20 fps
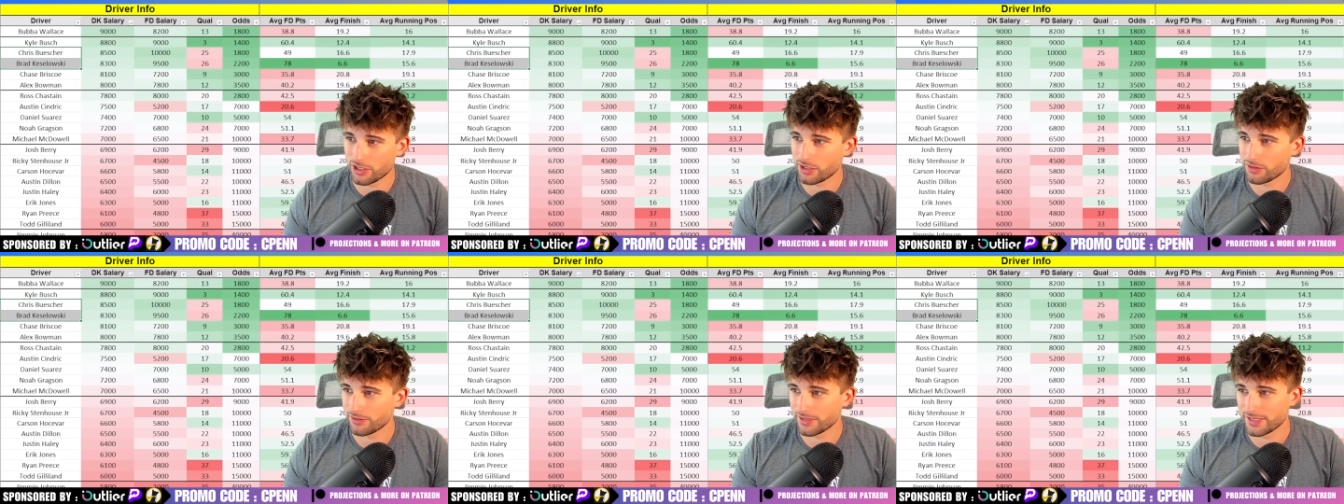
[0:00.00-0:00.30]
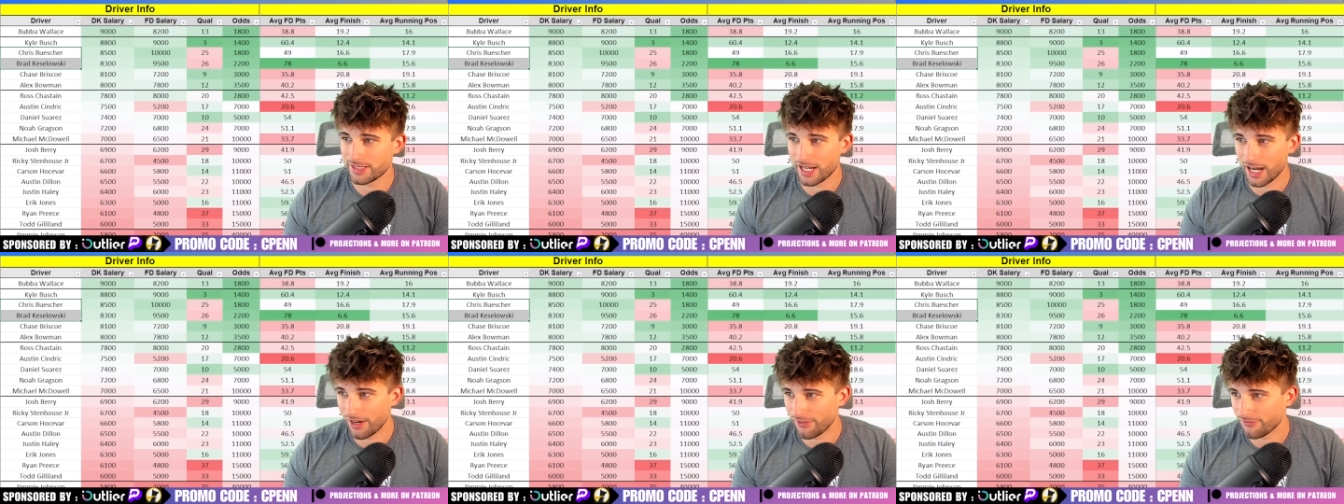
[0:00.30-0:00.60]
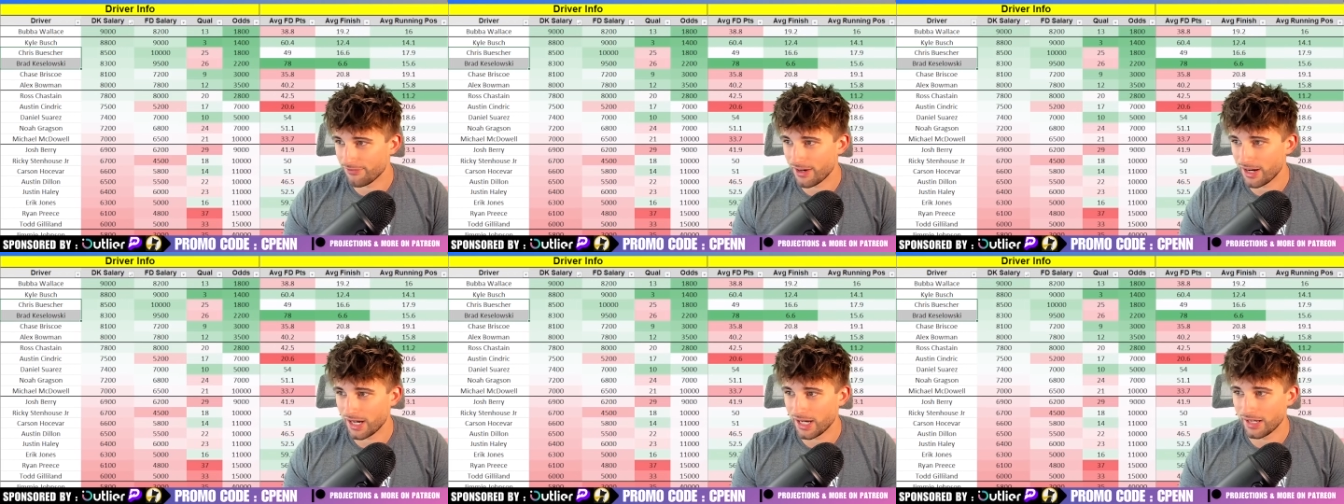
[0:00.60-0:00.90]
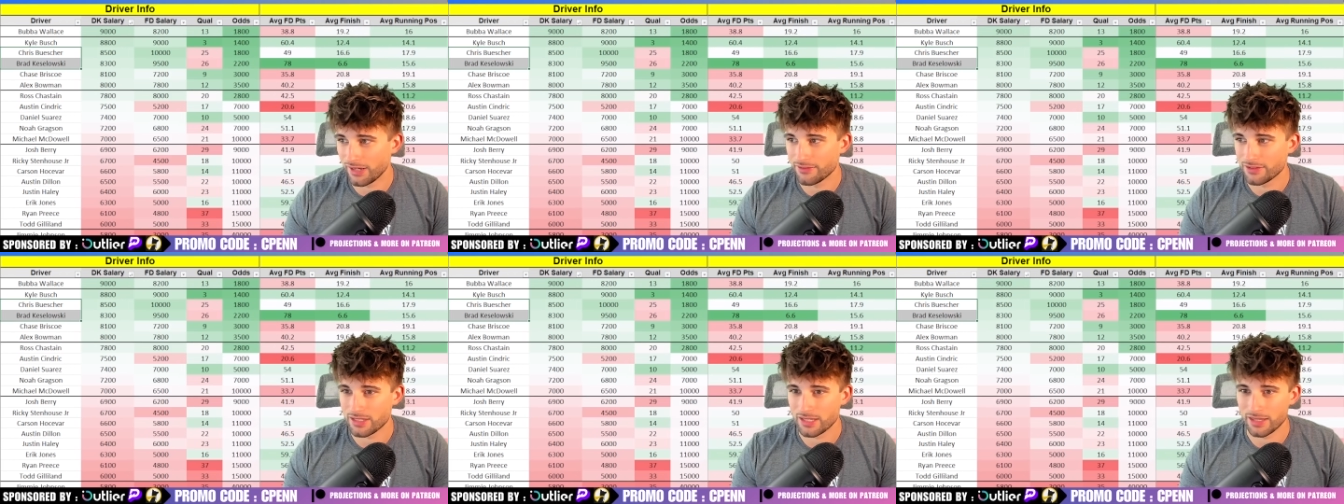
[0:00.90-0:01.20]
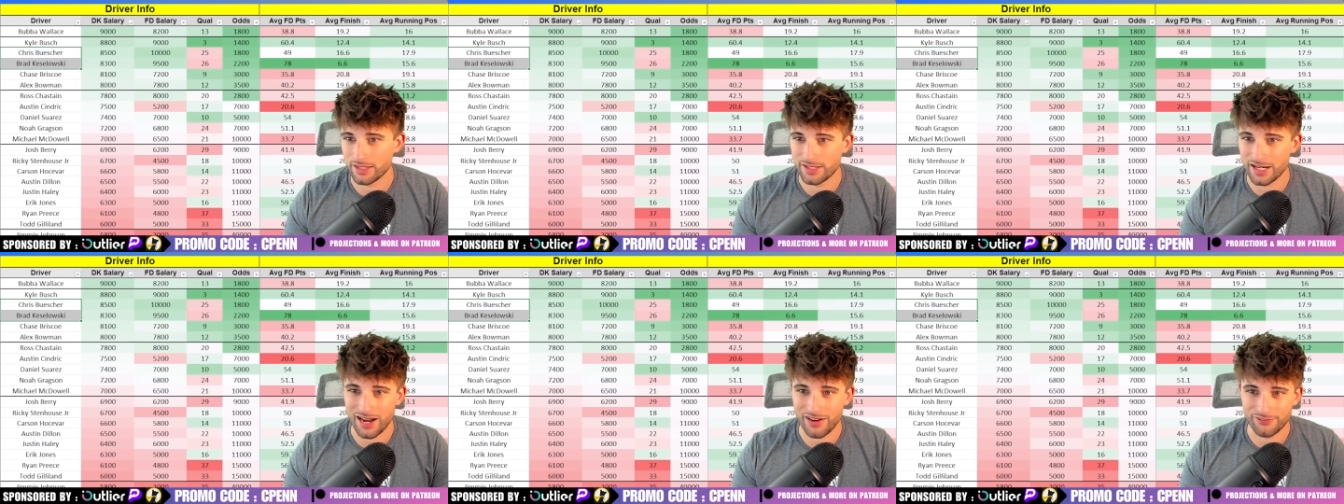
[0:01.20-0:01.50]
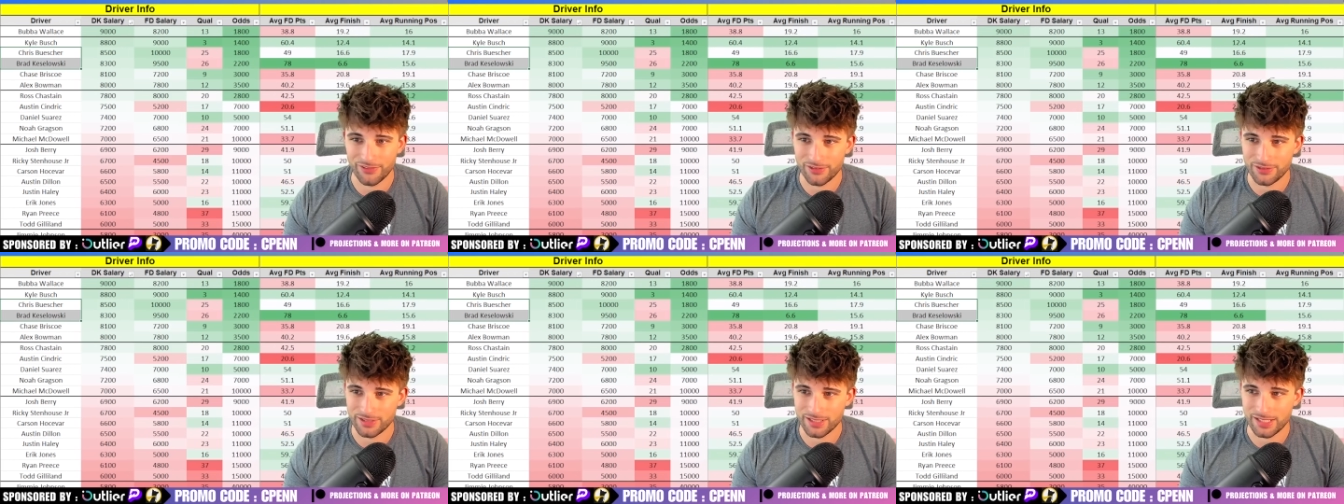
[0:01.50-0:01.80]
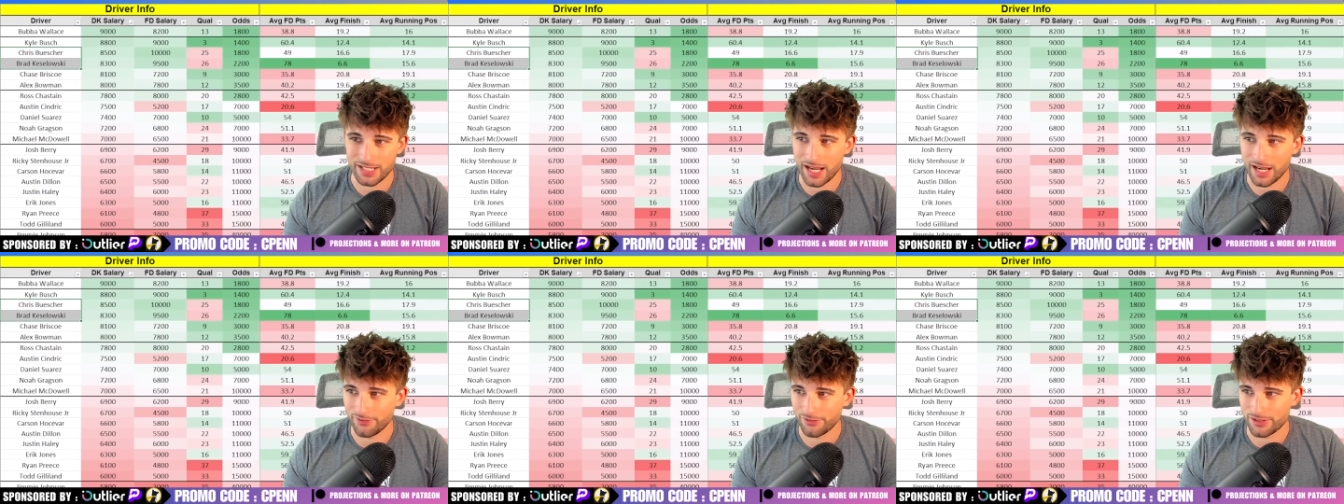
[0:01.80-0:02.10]
three top fives in the top
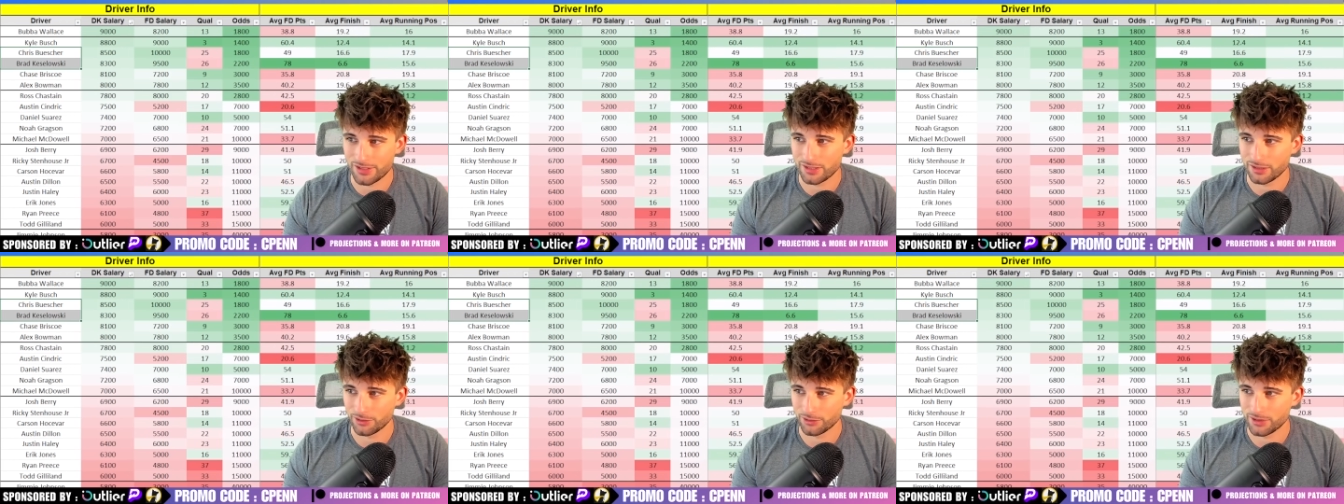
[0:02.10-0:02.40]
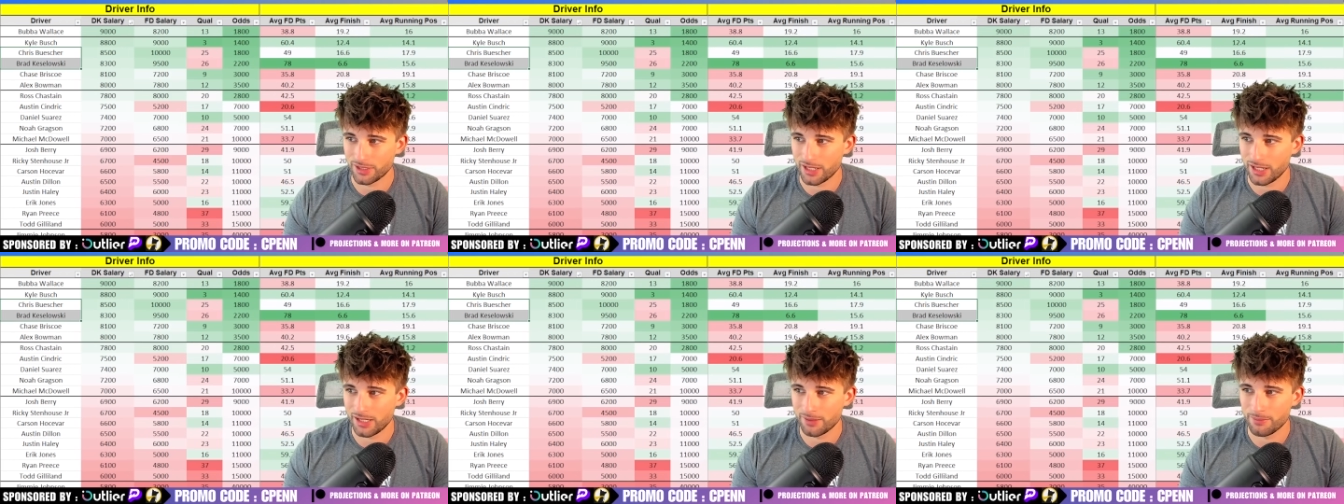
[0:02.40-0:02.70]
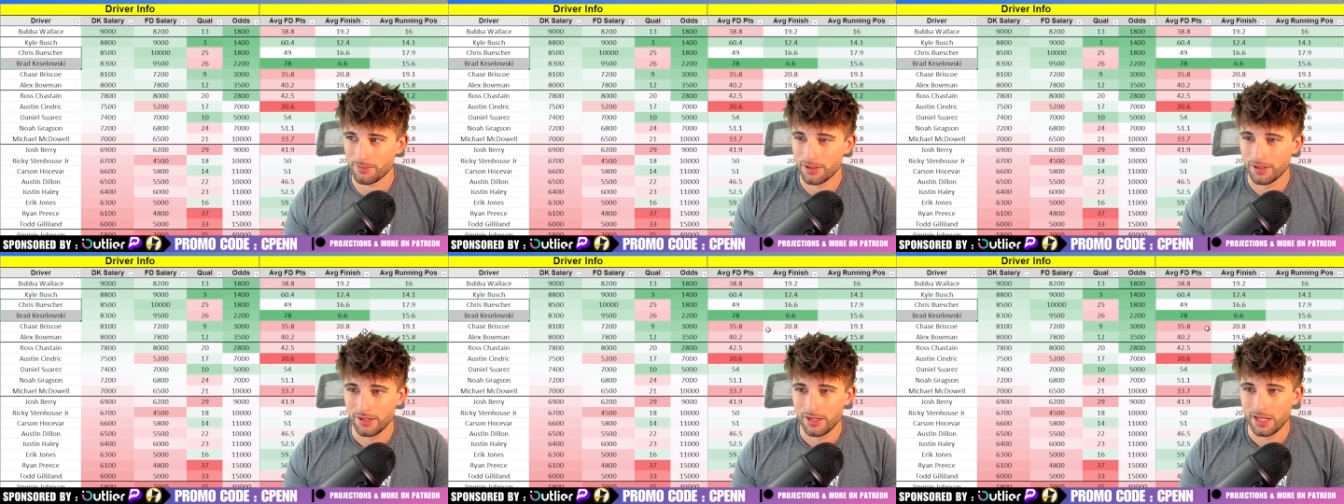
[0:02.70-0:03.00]
15 every single time.